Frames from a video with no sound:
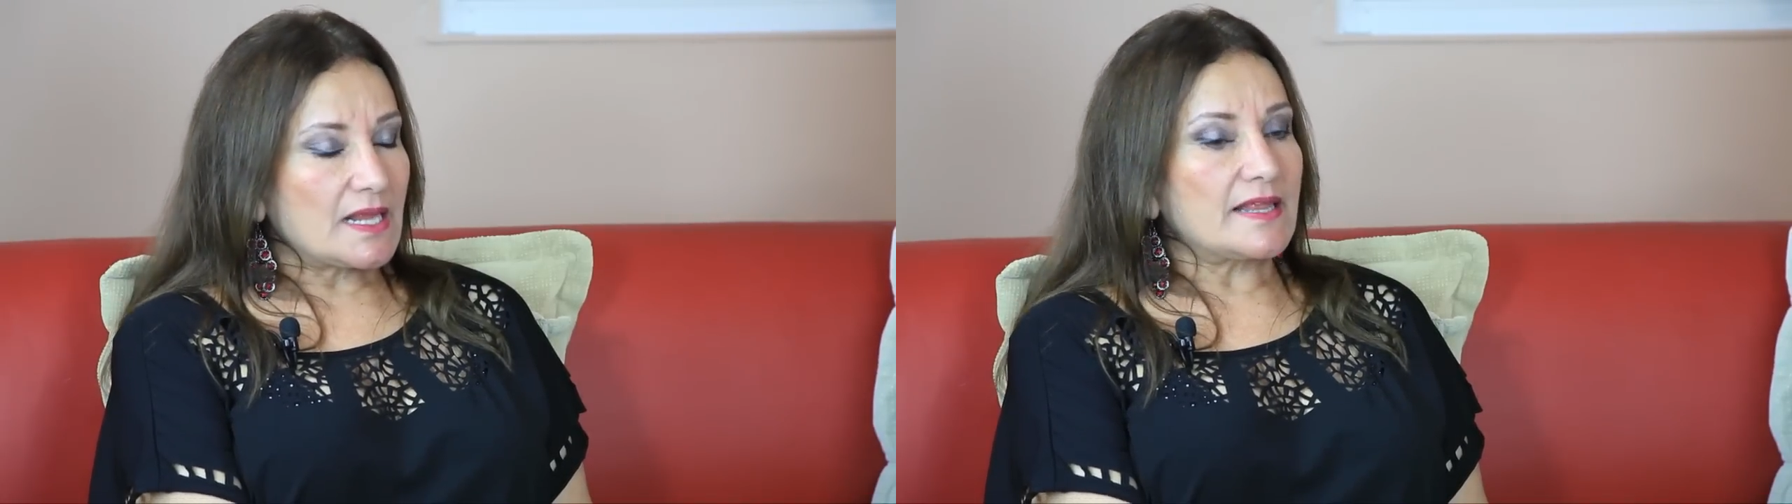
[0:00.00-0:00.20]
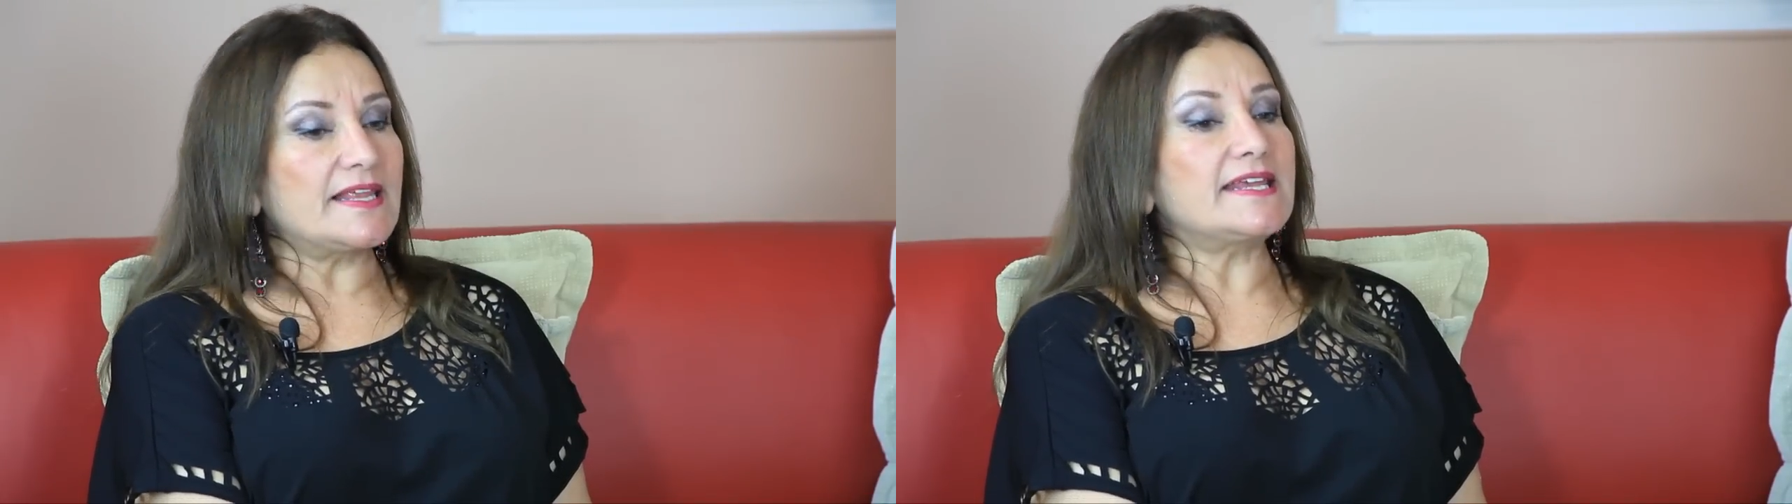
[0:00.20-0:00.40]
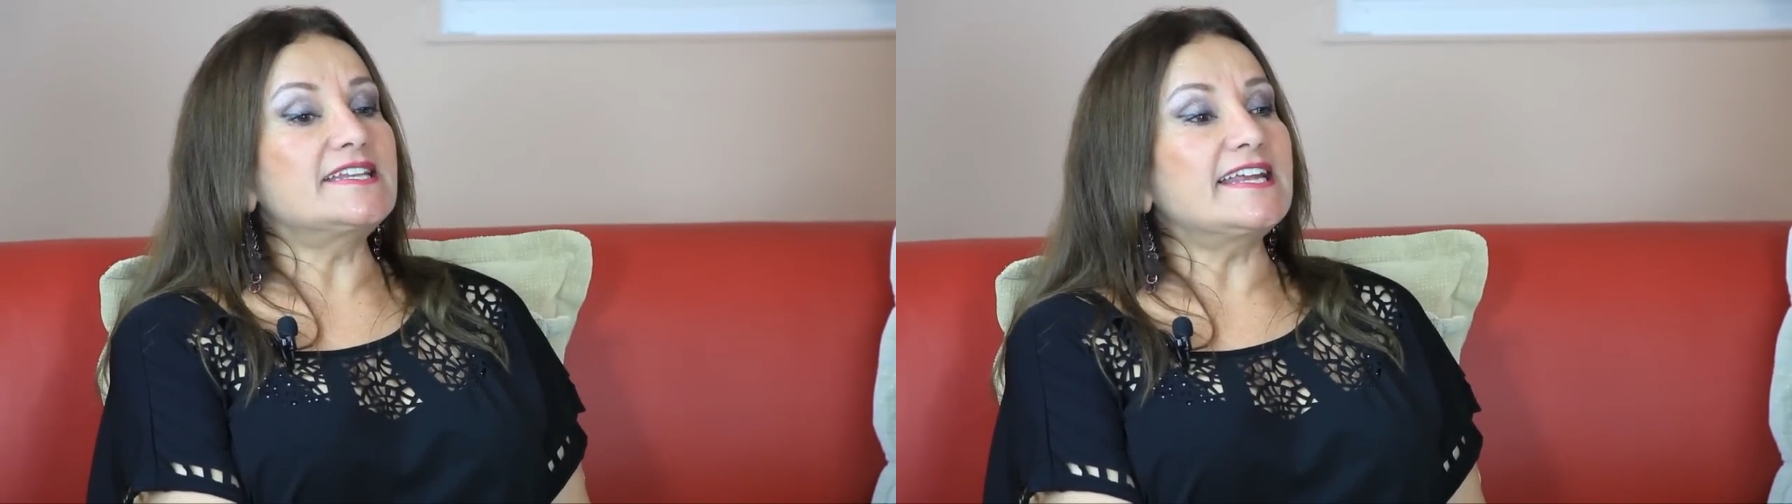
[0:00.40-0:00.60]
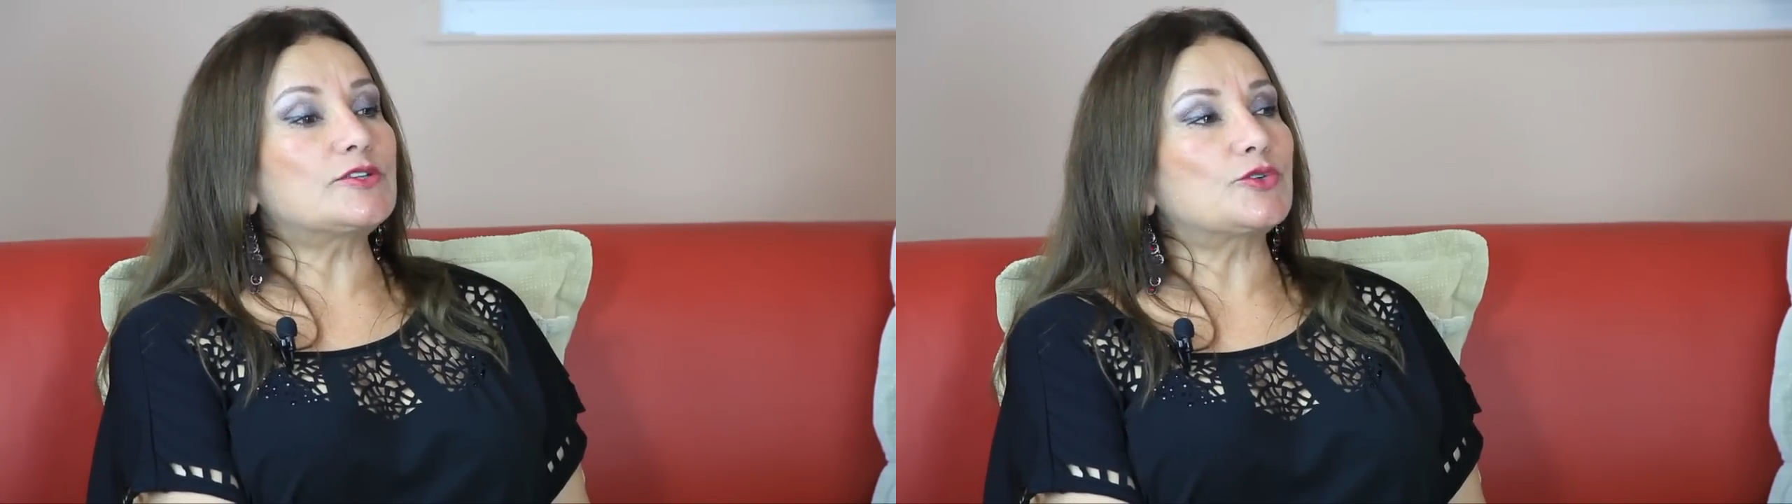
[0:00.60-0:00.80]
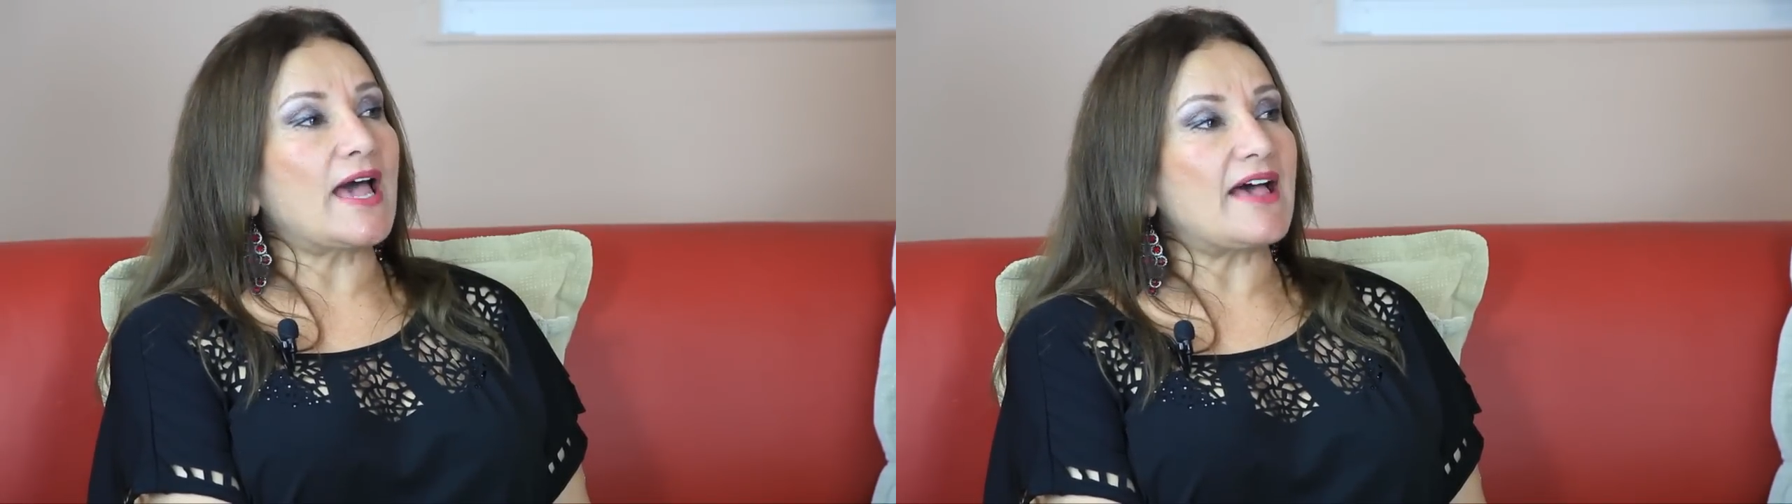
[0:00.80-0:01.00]
They
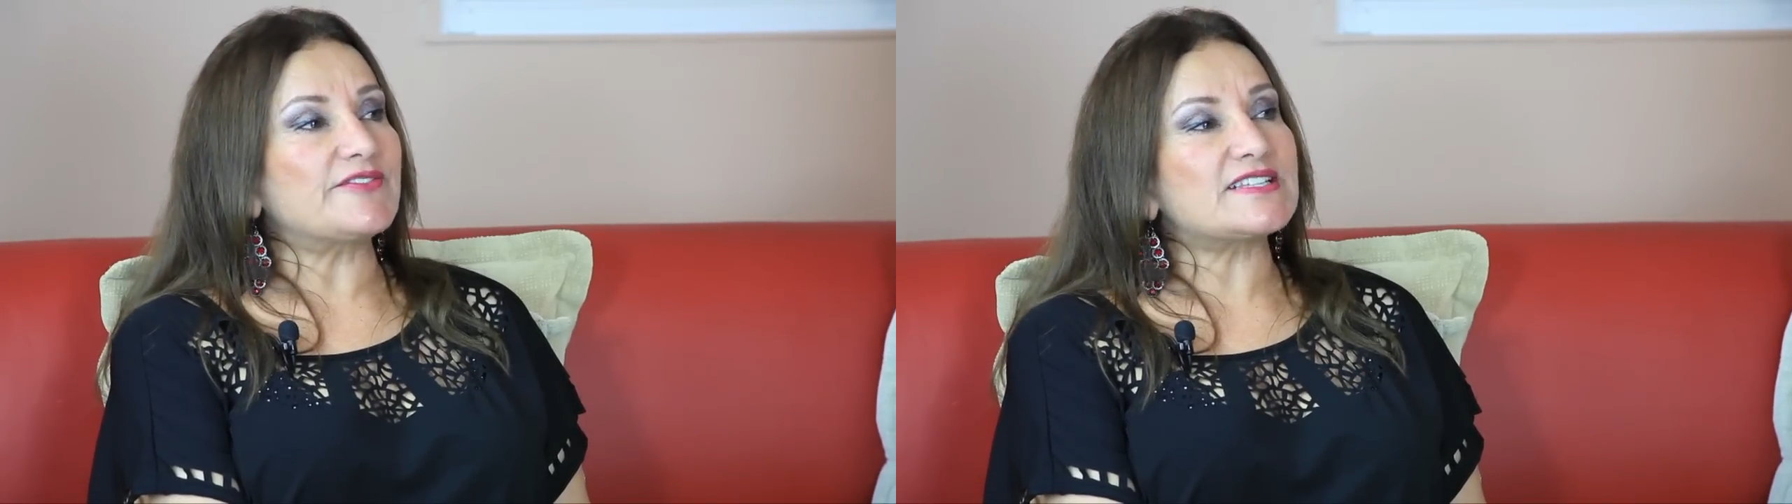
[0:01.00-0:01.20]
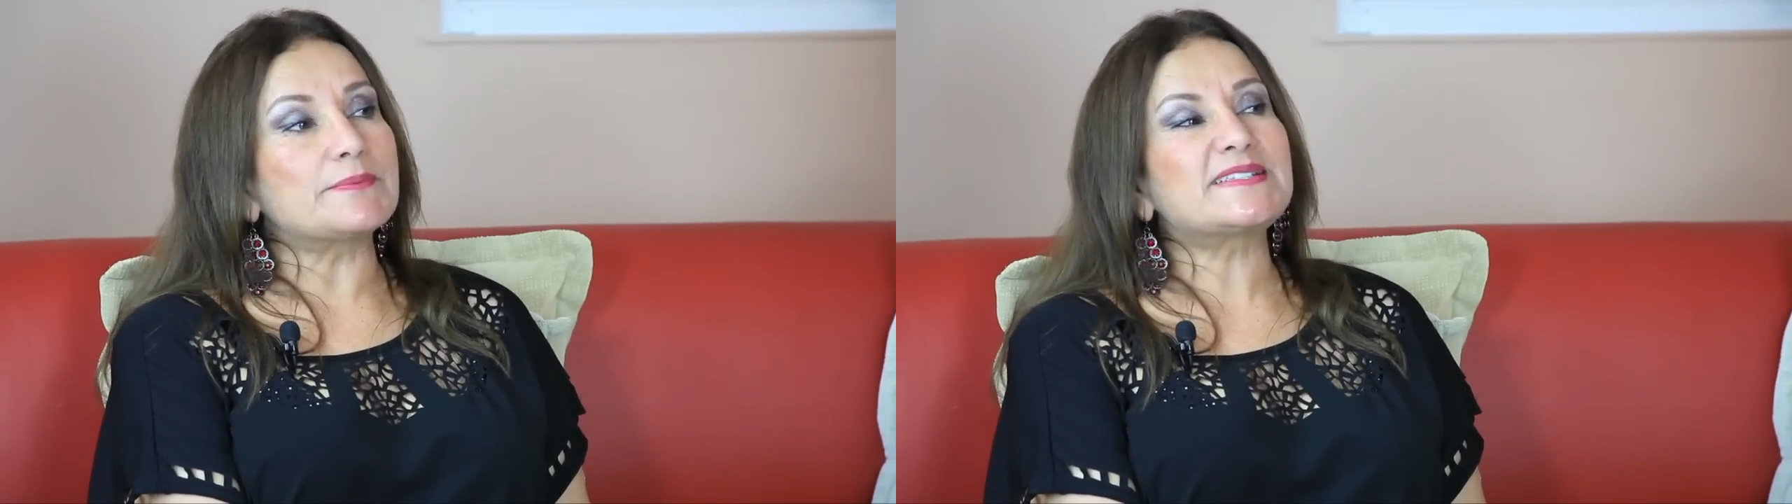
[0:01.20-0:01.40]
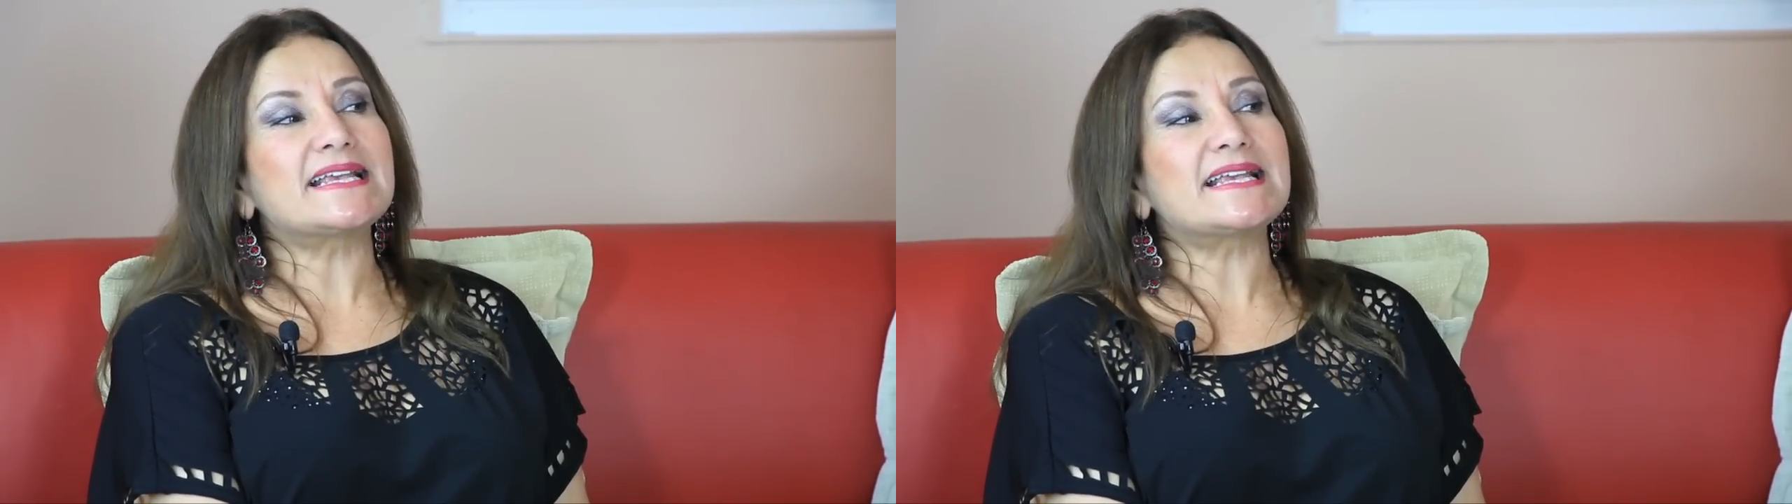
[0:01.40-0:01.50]
need to have some